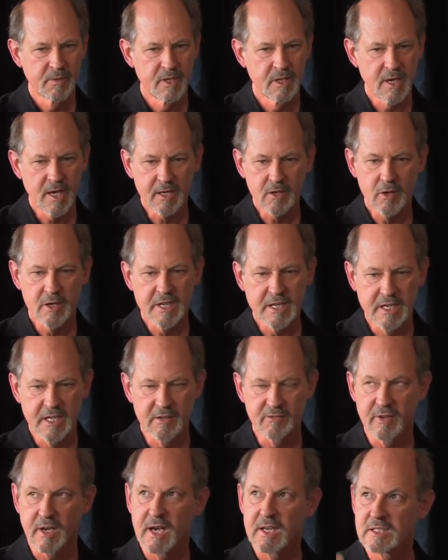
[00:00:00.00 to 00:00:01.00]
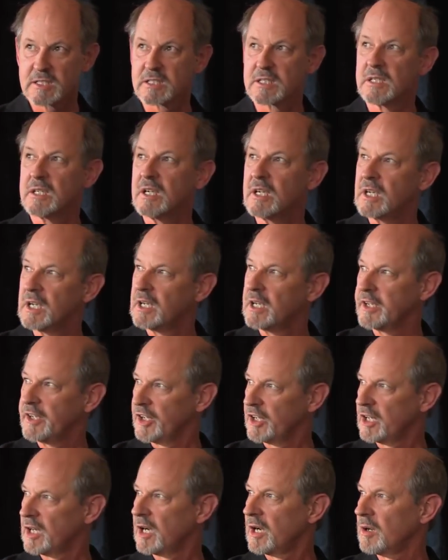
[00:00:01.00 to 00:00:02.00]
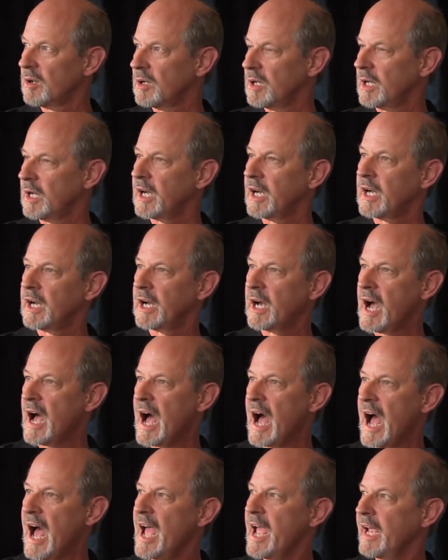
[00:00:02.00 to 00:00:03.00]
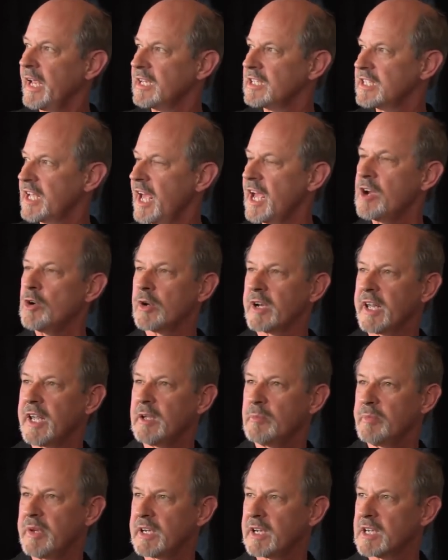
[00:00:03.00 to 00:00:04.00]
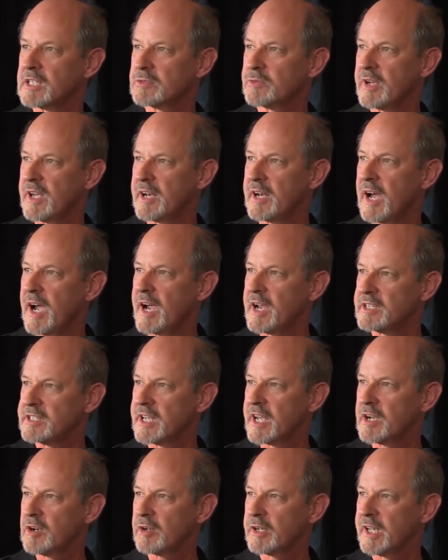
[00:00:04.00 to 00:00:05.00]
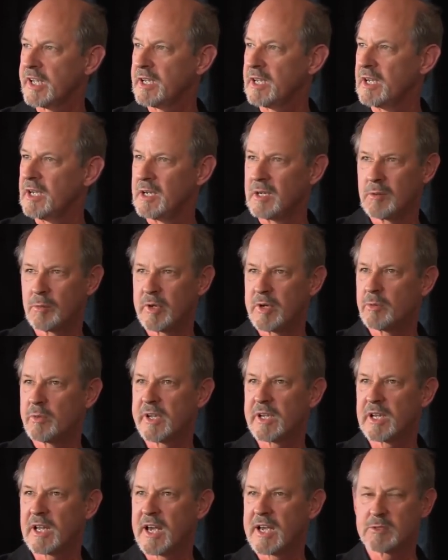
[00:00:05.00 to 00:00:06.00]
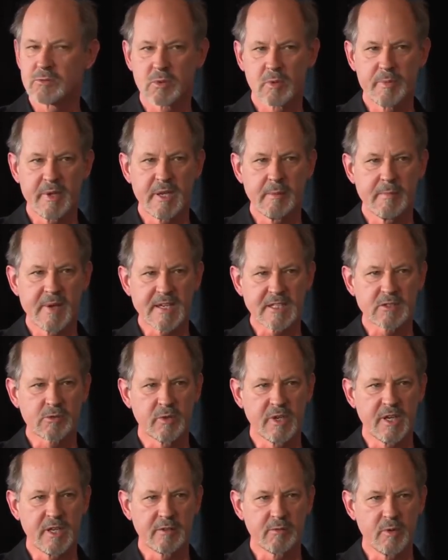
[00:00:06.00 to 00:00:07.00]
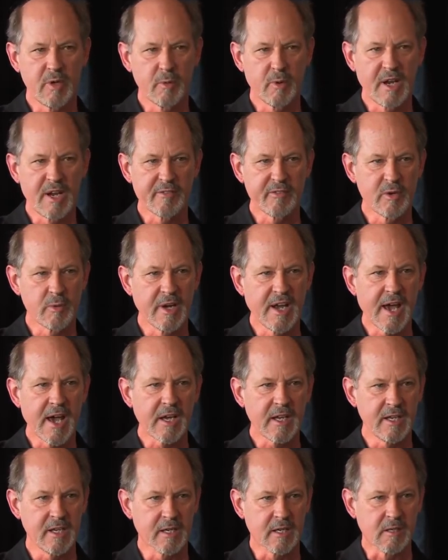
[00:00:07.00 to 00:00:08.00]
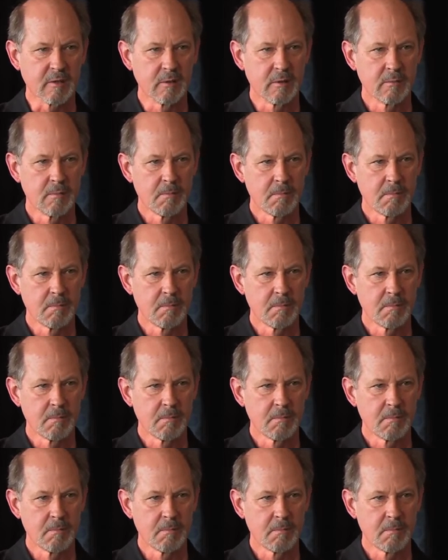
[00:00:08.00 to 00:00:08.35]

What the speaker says: They're not going to give us, high integrity, because if we had high integrity, we'd realize we're being messed with and we want everyone out of here.